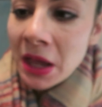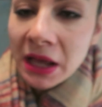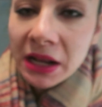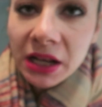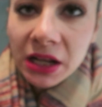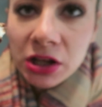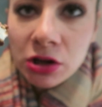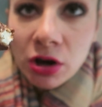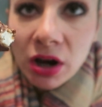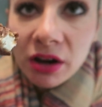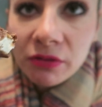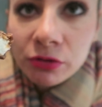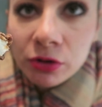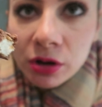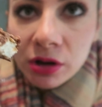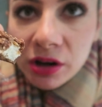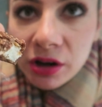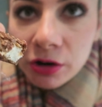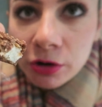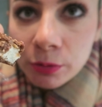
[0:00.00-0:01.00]
and then you have
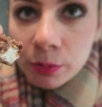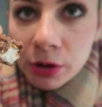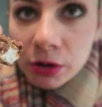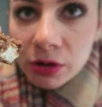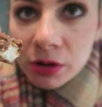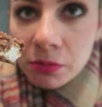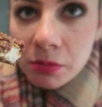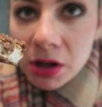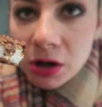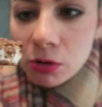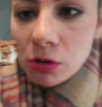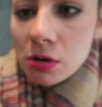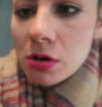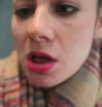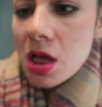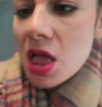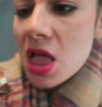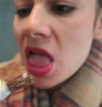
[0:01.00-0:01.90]
the caramel in the middle